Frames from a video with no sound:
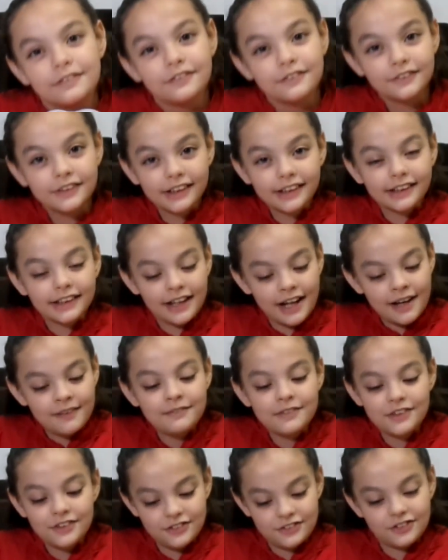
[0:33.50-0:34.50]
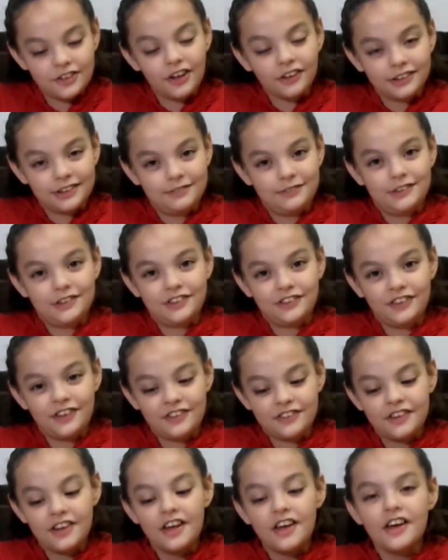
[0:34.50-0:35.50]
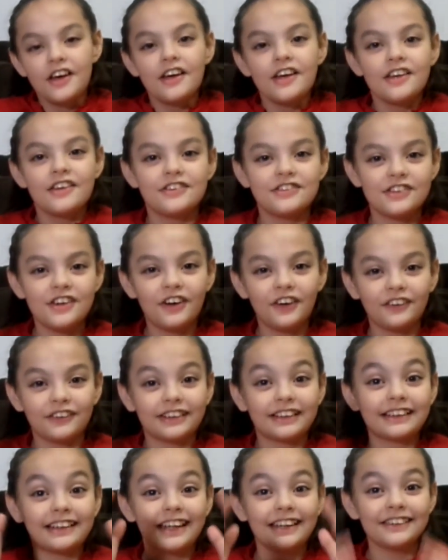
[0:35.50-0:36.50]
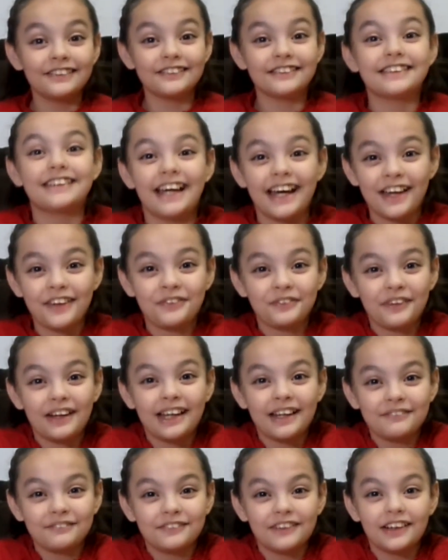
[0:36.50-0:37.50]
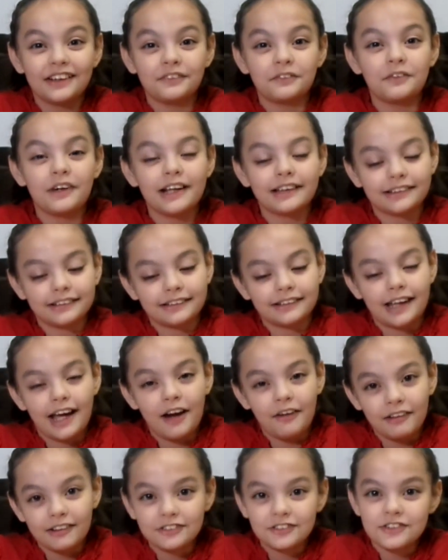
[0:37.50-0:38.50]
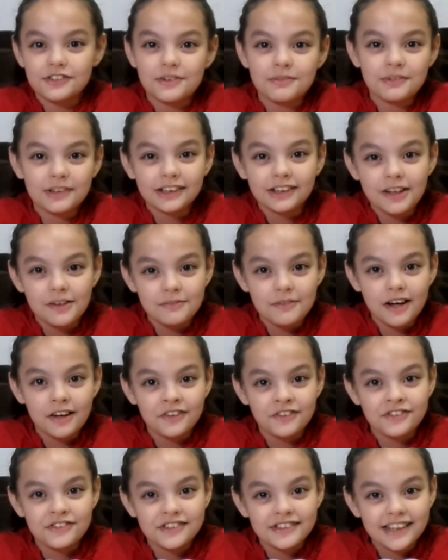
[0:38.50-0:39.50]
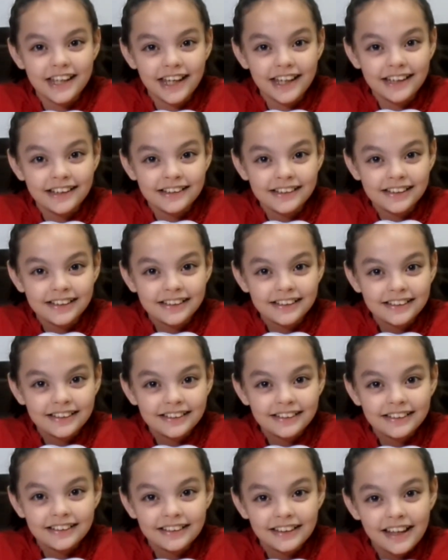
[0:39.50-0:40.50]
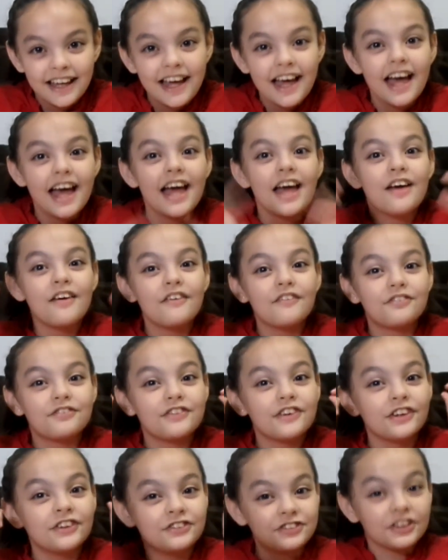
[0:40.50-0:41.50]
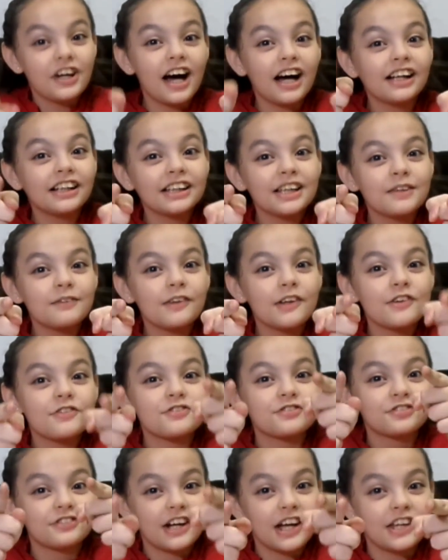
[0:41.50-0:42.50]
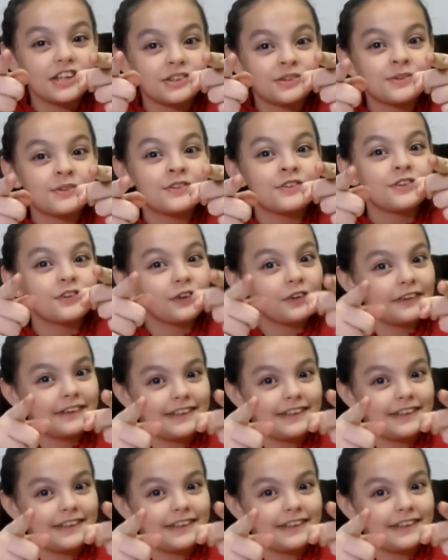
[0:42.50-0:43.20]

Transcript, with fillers: Really, I miss Bees toys. So, can you guess what I'm go what characters I'm gonna unbox today? It's the Bee Friends. It's your